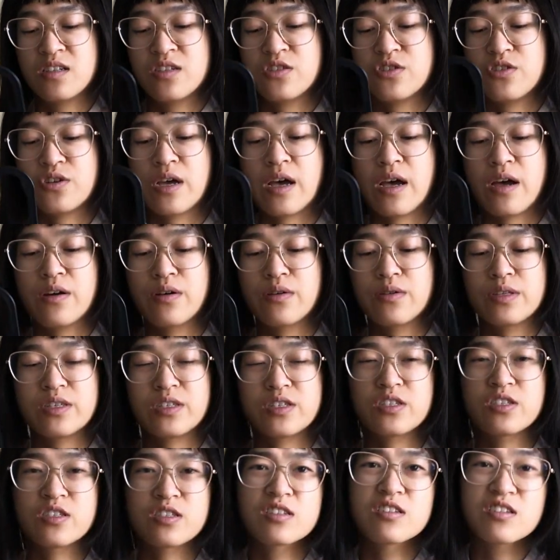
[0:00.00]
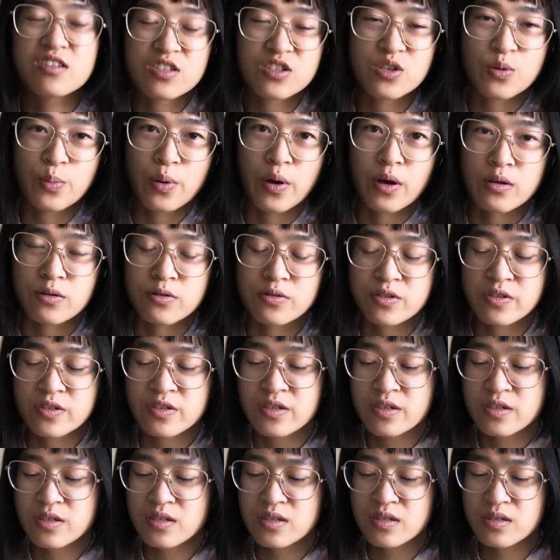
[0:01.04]
to how it's supposed
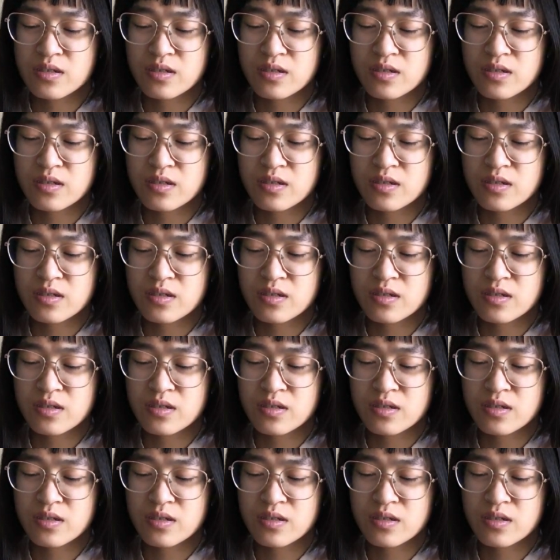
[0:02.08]
to